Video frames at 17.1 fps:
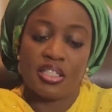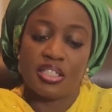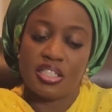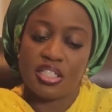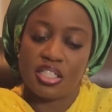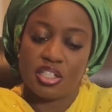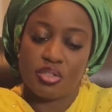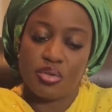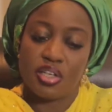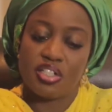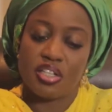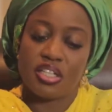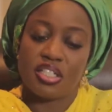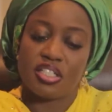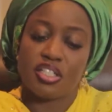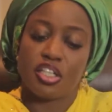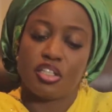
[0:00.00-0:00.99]
The
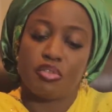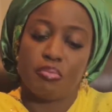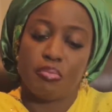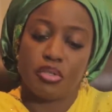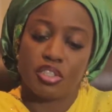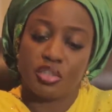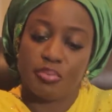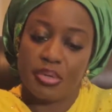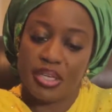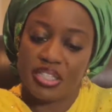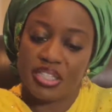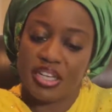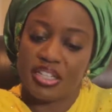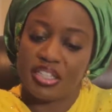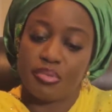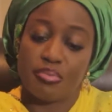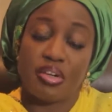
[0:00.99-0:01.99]
situation is not much better
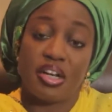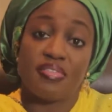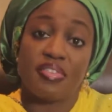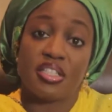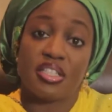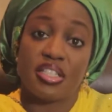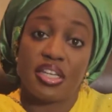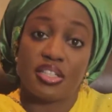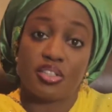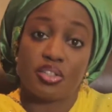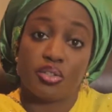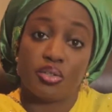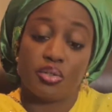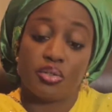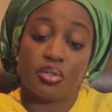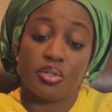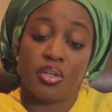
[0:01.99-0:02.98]
in the private
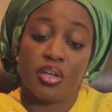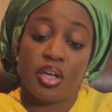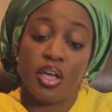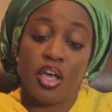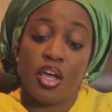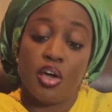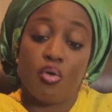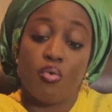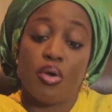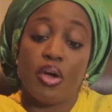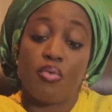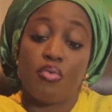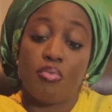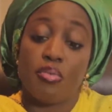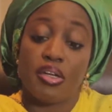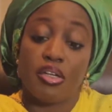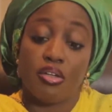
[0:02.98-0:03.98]
sector, where
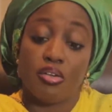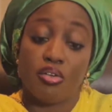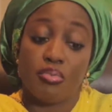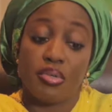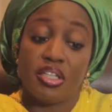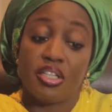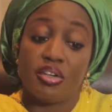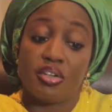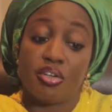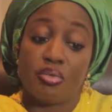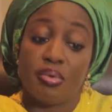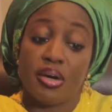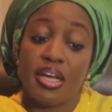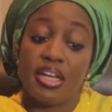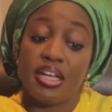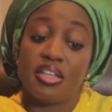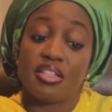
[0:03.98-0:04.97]
women globally
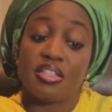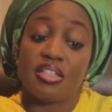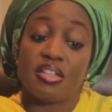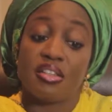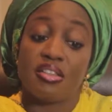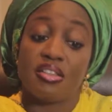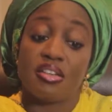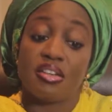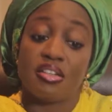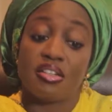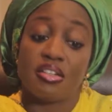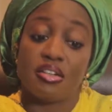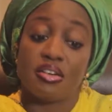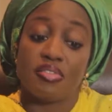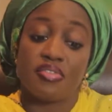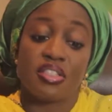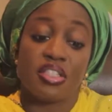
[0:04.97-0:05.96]
occupy less than a third
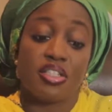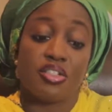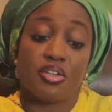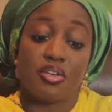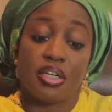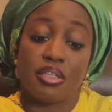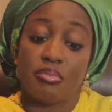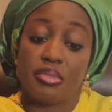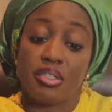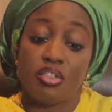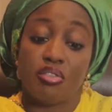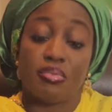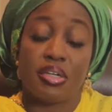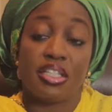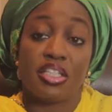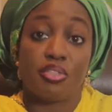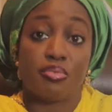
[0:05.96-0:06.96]
of senior and middle
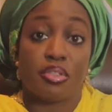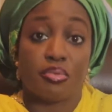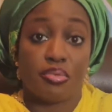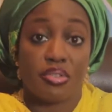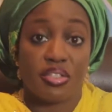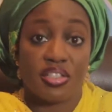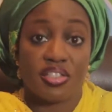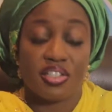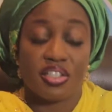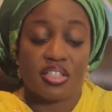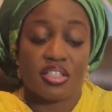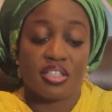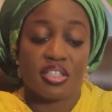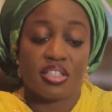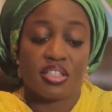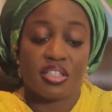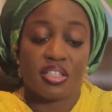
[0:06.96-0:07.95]
management
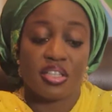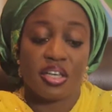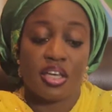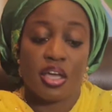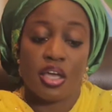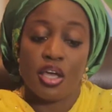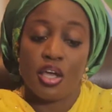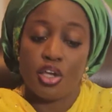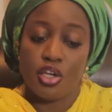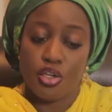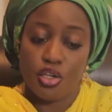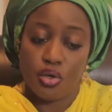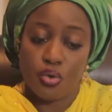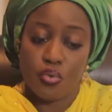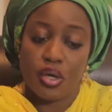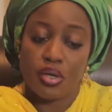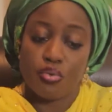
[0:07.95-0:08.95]
positions.
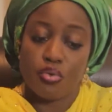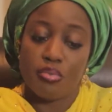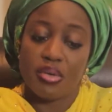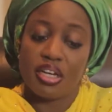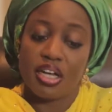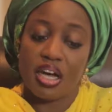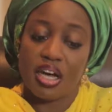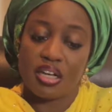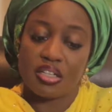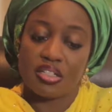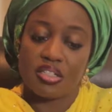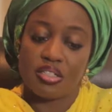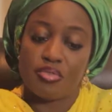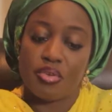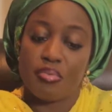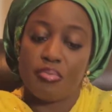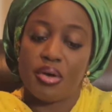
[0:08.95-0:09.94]
UN Women acts
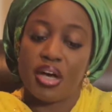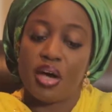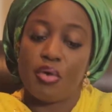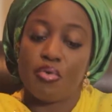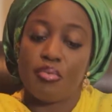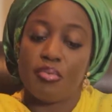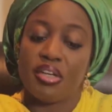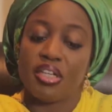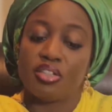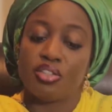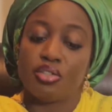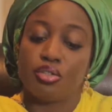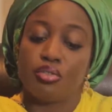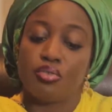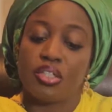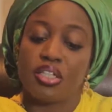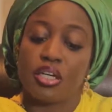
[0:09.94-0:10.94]
to empower women and
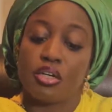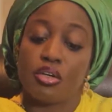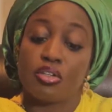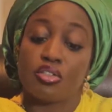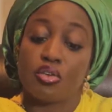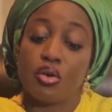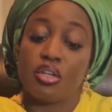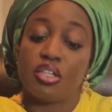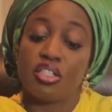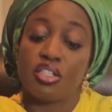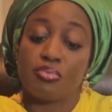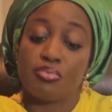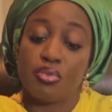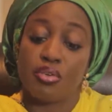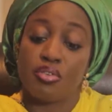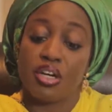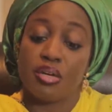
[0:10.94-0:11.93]
children across all its
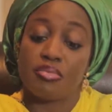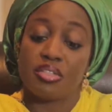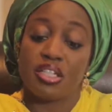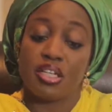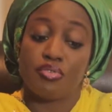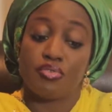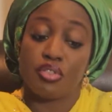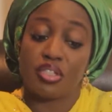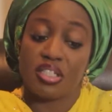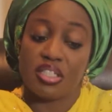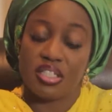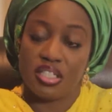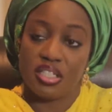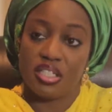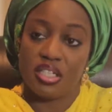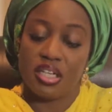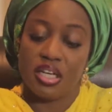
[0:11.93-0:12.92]
programs and
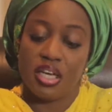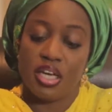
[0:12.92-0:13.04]
advocacy.